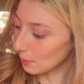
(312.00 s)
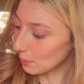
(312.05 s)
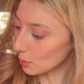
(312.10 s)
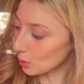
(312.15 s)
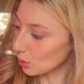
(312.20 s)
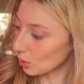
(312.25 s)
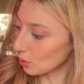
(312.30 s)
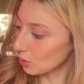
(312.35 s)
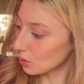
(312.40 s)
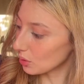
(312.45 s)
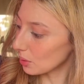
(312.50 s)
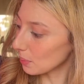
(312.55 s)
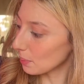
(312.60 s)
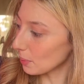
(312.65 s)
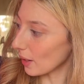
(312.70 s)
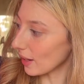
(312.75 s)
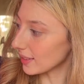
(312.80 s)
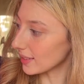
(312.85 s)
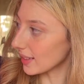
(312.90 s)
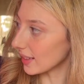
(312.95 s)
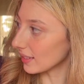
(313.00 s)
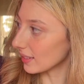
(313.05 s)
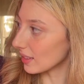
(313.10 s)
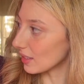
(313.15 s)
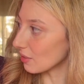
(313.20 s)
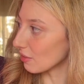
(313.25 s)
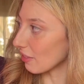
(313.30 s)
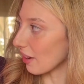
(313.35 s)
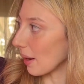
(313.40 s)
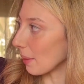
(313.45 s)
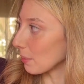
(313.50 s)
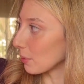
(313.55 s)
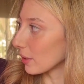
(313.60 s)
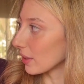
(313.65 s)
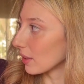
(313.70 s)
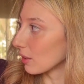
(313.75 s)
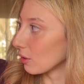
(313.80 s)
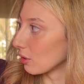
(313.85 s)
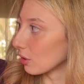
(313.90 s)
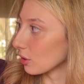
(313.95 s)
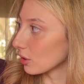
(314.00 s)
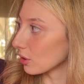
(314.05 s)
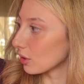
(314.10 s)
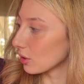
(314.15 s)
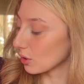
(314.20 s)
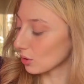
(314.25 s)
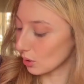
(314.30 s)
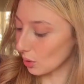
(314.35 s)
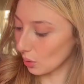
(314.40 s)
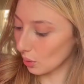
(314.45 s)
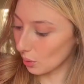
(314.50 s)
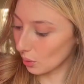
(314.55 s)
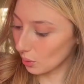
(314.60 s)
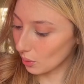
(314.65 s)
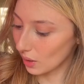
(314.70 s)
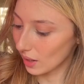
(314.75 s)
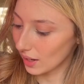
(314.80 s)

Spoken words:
so surprised, like, this fabric looks so